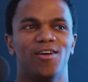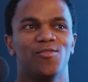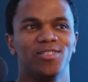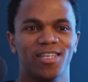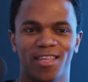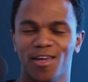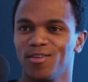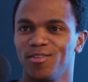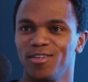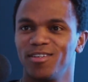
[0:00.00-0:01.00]
I want to say thank
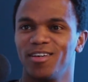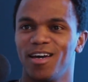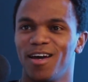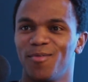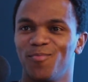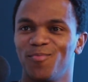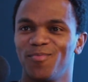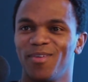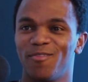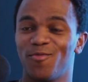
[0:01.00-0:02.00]
you, dude.
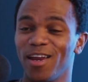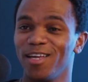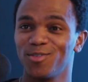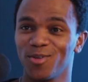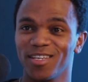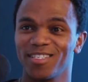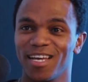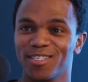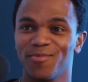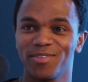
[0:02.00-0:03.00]
I've really enjoyed
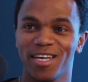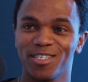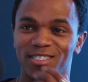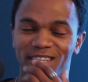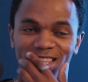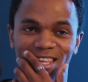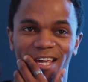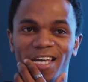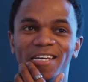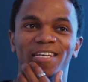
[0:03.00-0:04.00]
today's conversation. I
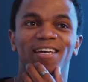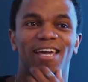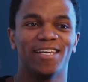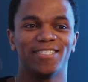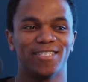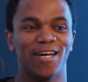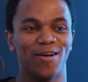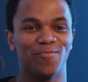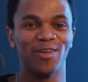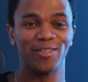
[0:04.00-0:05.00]
think
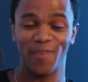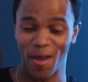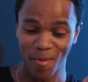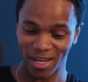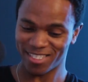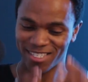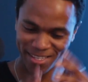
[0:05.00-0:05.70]
it's very much